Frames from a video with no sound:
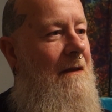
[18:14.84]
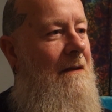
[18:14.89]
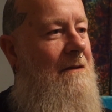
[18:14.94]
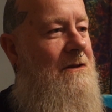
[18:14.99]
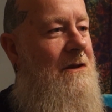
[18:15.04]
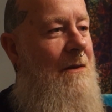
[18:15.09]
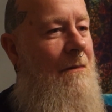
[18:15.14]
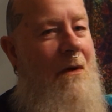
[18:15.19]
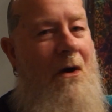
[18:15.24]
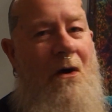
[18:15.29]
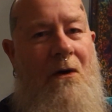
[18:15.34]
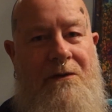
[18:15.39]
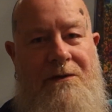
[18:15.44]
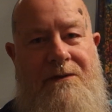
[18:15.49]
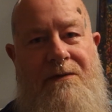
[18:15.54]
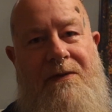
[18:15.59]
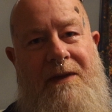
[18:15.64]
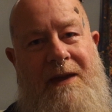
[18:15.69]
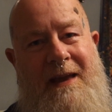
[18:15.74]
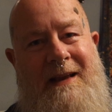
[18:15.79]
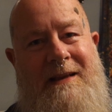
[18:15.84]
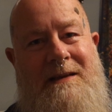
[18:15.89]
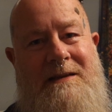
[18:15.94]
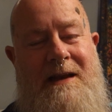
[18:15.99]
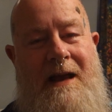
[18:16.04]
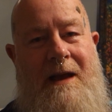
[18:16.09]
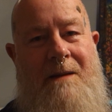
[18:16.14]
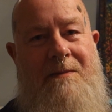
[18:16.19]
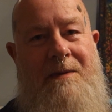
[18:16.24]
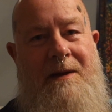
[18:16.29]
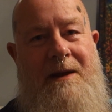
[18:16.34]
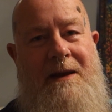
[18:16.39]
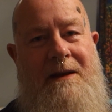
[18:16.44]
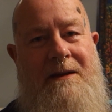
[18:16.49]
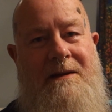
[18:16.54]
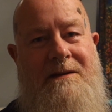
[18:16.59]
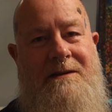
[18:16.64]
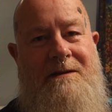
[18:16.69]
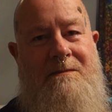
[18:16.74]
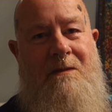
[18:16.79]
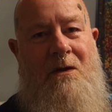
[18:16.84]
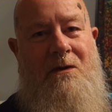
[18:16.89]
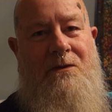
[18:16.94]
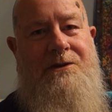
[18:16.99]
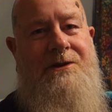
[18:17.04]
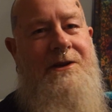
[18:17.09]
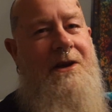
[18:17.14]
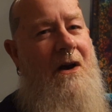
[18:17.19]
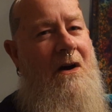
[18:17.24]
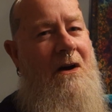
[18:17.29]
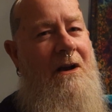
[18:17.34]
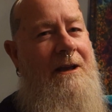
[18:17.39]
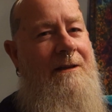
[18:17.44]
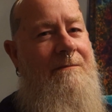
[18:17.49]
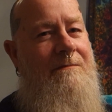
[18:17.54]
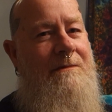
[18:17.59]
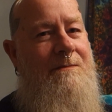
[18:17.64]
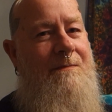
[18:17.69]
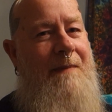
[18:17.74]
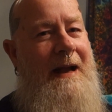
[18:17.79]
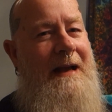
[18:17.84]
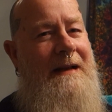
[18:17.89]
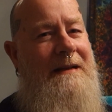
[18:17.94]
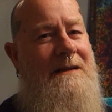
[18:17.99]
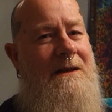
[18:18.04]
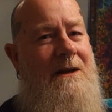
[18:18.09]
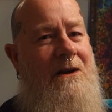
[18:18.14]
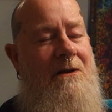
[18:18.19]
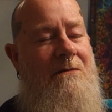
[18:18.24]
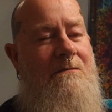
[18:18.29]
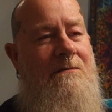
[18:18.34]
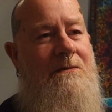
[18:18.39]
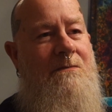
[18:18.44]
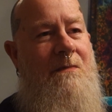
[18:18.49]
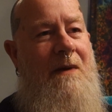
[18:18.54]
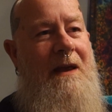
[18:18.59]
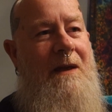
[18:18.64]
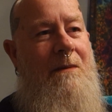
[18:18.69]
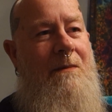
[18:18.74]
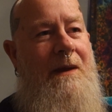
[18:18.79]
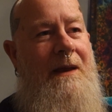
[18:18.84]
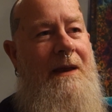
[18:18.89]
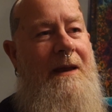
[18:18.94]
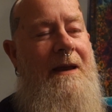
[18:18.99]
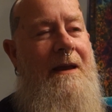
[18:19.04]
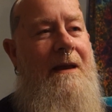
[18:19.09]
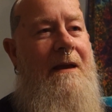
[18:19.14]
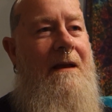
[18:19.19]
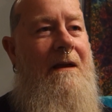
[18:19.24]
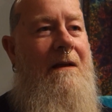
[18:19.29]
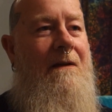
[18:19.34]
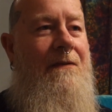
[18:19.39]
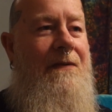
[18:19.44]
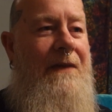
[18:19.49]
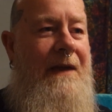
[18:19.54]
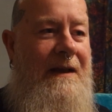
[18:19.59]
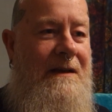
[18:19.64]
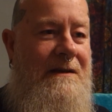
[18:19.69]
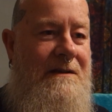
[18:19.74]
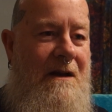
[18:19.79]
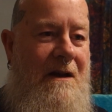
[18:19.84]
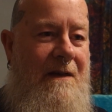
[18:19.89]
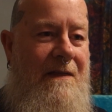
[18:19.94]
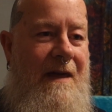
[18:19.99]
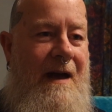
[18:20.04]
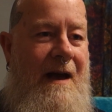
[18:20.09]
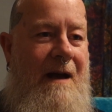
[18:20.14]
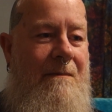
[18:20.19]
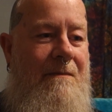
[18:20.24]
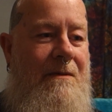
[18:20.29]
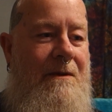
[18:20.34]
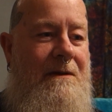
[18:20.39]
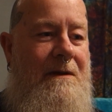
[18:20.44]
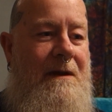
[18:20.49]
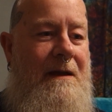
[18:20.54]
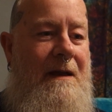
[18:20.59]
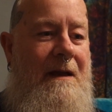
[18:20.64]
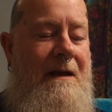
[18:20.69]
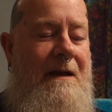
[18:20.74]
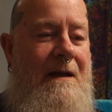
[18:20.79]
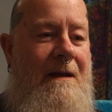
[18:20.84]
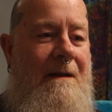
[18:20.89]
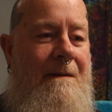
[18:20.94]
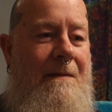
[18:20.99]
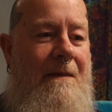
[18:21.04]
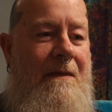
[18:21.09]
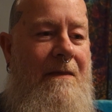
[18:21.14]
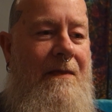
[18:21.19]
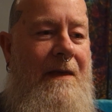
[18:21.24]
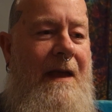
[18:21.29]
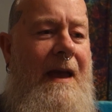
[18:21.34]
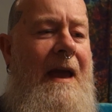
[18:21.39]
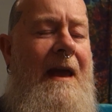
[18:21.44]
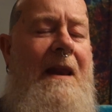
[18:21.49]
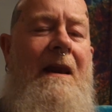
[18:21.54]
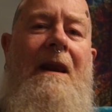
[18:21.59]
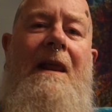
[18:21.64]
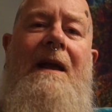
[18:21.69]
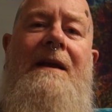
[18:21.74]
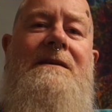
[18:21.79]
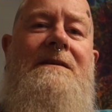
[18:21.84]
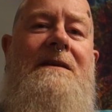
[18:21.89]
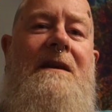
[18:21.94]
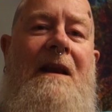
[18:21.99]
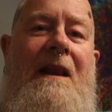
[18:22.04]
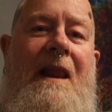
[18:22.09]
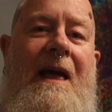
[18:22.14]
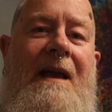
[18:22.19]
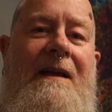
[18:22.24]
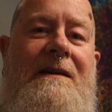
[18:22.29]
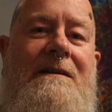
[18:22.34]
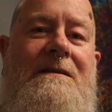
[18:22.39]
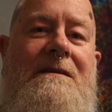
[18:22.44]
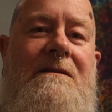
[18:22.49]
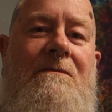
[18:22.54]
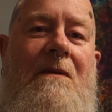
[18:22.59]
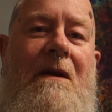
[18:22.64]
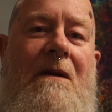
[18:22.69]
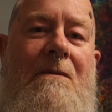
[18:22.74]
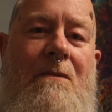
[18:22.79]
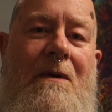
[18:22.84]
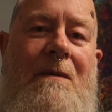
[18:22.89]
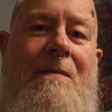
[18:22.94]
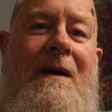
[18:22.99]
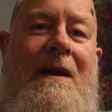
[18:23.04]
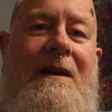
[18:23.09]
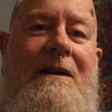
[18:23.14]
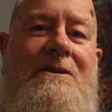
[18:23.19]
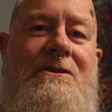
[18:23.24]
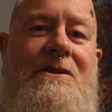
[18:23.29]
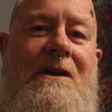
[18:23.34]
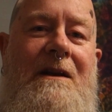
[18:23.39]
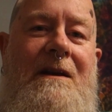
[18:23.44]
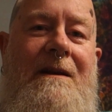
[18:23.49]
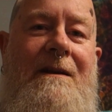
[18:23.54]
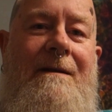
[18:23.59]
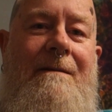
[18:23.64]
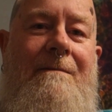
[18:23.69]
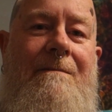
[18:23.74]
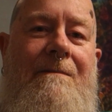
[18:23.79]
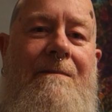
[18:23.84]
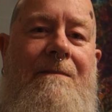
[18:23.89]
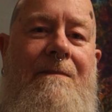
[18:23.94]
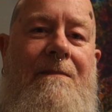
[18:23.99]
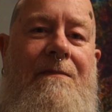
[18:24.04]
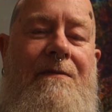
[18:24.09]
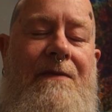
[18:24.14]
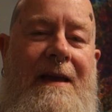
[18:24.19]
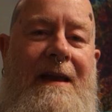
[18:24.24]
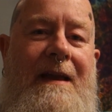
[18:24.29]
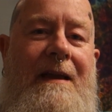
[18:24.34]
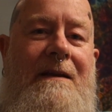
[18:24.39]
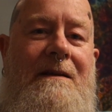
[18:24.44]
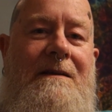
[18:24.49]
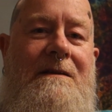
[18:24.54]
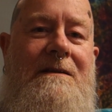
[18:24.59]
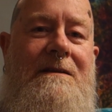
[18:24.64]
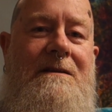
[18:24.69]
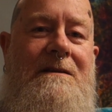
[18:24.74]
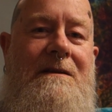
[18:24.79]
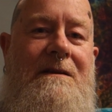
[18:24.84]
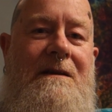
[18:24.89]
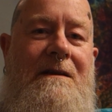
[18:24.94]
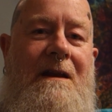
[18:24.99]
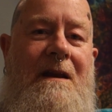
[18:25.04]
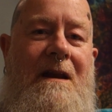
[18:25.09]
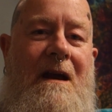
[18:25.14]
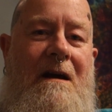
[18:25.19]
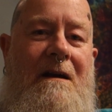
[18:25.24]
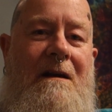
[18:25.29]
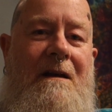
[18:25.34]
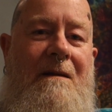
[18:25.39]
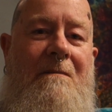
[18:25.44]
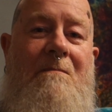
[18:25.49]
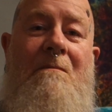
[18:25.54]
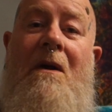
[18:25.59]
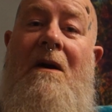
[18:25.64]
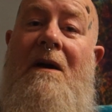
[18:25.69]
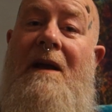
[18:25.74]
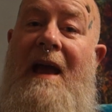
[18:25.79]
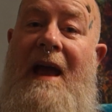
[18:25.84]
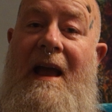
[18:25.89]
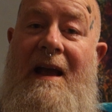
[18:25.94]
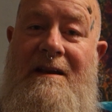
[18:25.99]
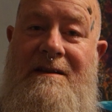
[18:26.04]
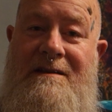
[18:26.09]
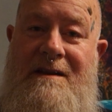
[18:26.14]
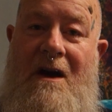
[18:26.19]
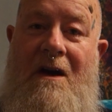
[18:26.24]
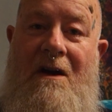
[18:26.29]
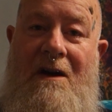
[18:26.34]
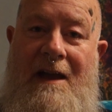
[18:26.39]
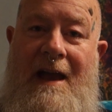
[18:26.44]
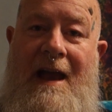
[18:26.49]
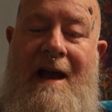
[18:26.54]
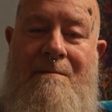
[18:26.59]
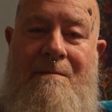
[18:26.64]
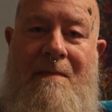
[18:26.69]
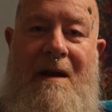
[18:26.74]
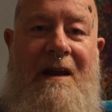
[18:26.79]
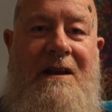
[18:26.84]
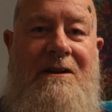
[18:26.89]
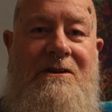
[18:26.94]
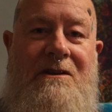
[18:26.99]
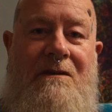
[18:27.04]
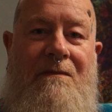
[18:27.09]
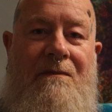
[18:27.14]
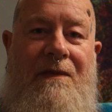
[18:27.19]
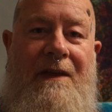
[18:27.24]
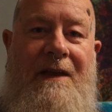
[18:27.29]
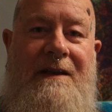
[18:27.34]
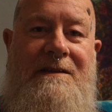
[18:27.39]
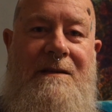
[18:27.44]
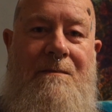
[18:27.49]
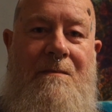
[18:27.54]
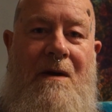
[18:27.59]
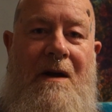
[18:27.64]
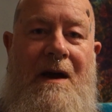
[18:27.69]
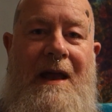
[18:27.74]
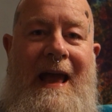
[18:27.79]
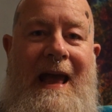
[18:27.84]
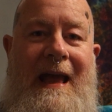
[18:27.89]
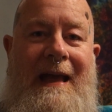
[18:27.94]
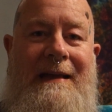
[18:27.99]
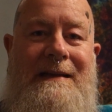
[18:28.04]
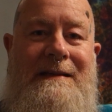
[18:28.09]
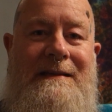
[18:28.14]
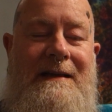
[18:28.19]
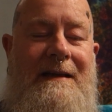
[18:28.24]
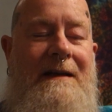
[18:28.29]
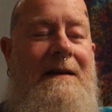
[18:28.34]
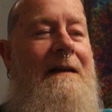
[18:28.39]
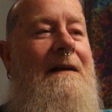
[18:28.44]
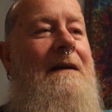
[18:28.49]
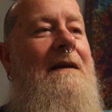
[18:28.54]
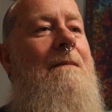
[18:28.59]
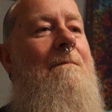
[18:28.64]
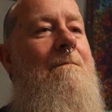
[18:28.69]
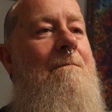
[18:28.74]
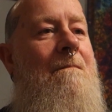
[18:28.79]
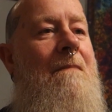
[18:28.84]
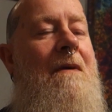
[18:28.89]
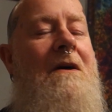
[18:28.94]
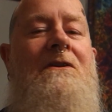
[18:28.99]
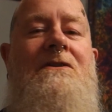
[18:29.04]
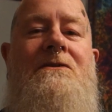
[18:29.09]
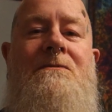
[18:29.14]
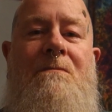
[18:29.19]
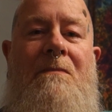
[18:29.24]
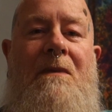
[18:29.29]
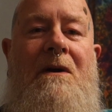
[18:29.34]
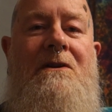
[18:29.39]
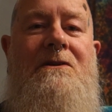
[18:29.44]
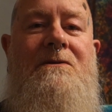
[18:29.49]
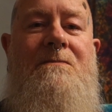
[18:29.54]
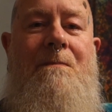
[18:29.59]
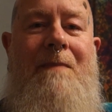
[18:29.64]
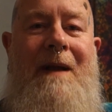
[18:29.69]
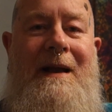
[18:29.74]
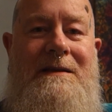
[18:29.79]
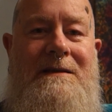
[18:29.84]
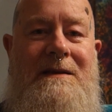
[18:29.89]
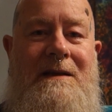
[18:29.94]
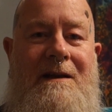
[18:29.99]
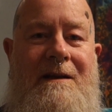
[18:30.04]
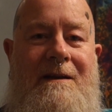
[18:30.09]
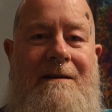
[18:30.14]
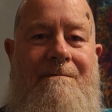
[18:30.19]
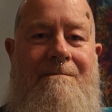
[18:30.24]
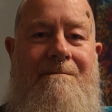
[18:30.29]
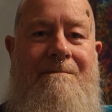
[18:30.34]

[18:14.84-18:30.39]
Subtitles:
some odd things happening, some odd times, bad times maybe, things like that, but they're getting less and less, and we're managing things, you know, in my head. I am managing things in my head much, much better.